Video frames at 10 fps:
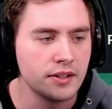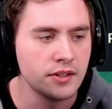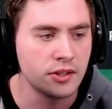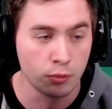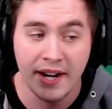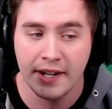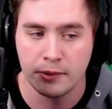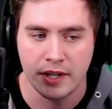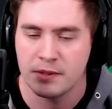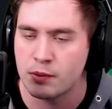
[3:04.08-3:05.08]
the regular
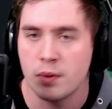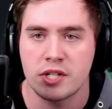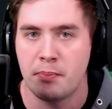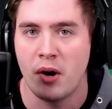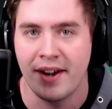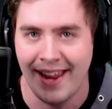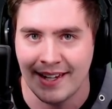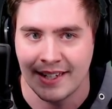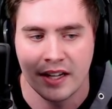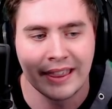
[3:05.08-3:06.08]
enemies won't spawn
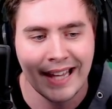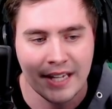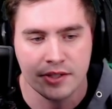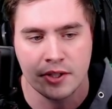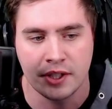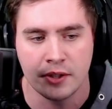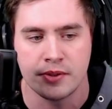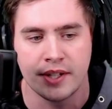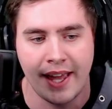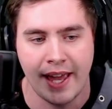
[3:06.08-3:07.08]
any unless you're
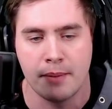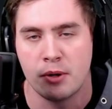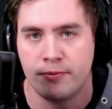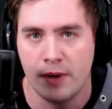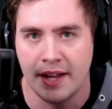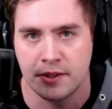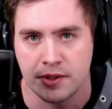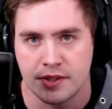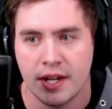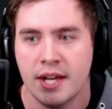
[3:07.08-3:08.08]
using ammo
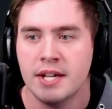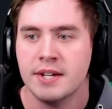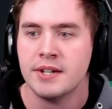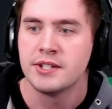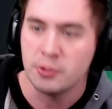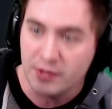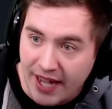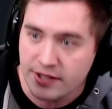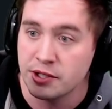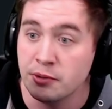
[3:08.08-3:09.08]
finders. So
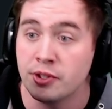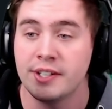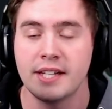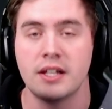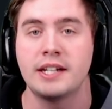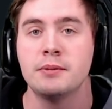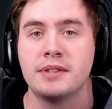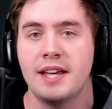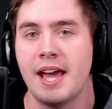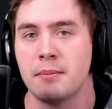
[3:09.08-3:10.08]
yes, you could get lucky with
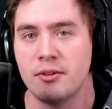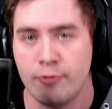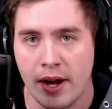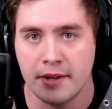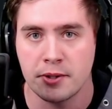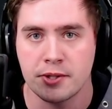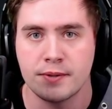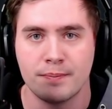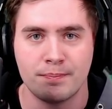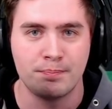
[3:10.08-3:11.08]
the ammo finders,
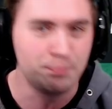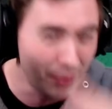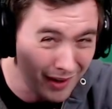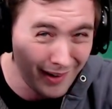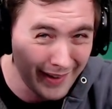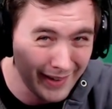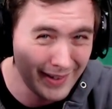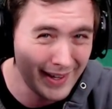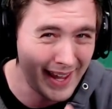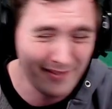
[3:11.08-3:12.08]
but
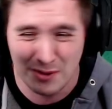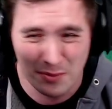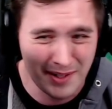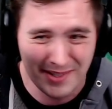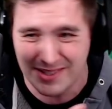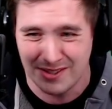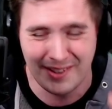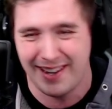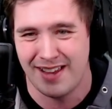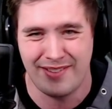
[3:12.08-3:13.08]
everyone is still going
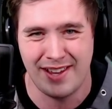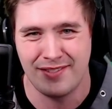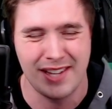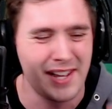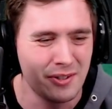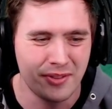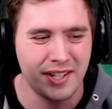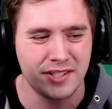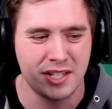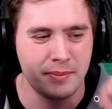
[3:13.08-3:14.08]
to have heavy. I don't think
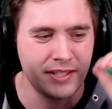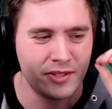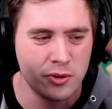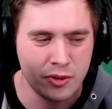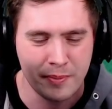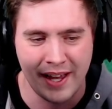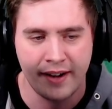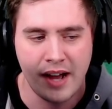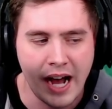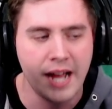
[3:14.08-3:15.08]
it's going to be too, too bad.
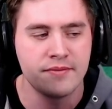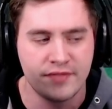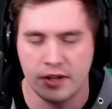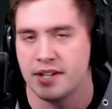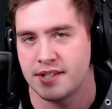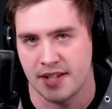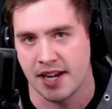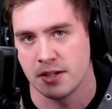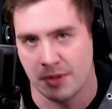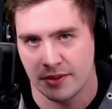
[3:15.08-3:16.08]
I'm very
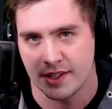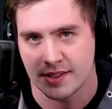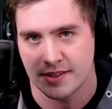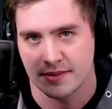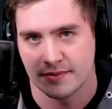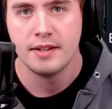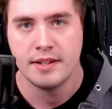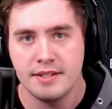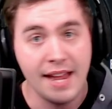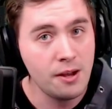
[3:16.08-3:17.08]
excited about this.
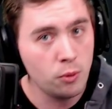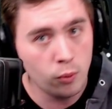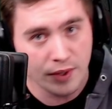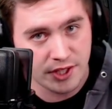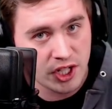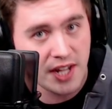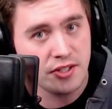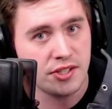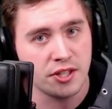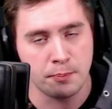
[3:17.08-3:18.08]
Now, with
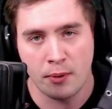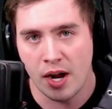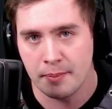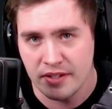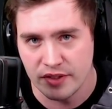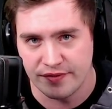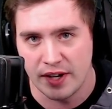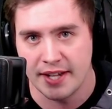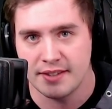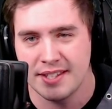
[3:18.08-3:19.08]
changes to the Primeval
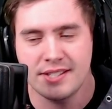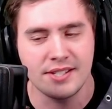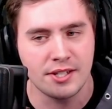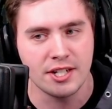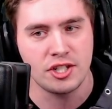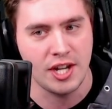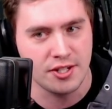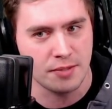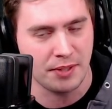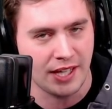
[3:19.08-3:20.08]
fight, this is going to change
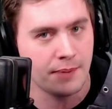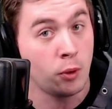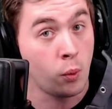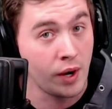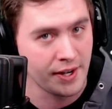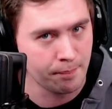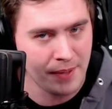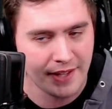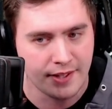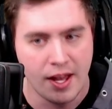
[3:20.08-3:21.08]
up the game quite a
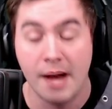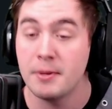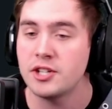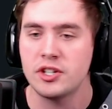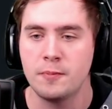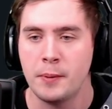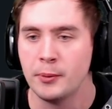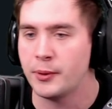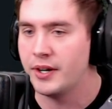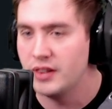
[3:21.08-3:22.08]
bit. I'm not sure if people
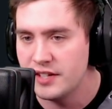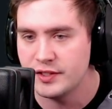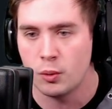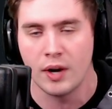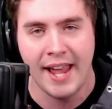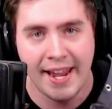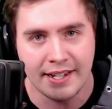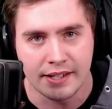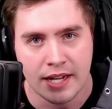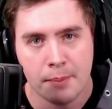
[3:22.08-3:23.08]
are going to love it or hate
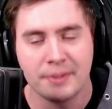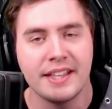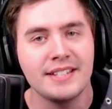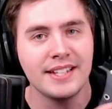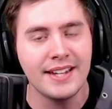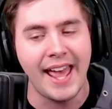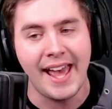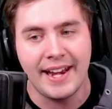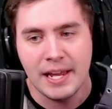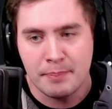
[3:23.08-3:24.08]
it, but they did
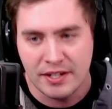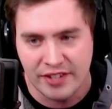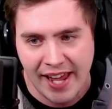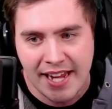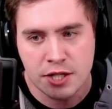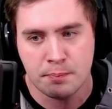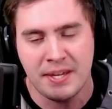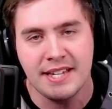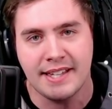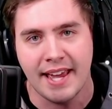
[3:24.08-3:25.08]
add a bit of an H
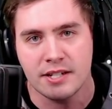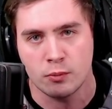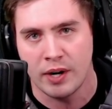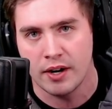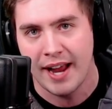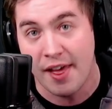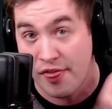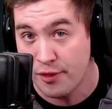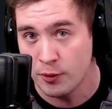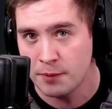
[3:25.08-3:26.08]
P gate where at
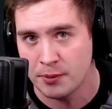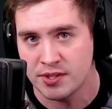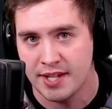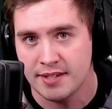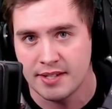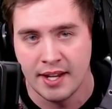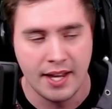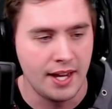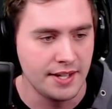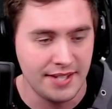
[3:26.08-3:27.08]
thirty percent
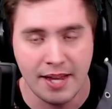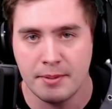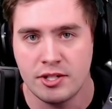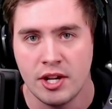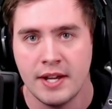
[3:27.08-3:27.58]
uh, damage,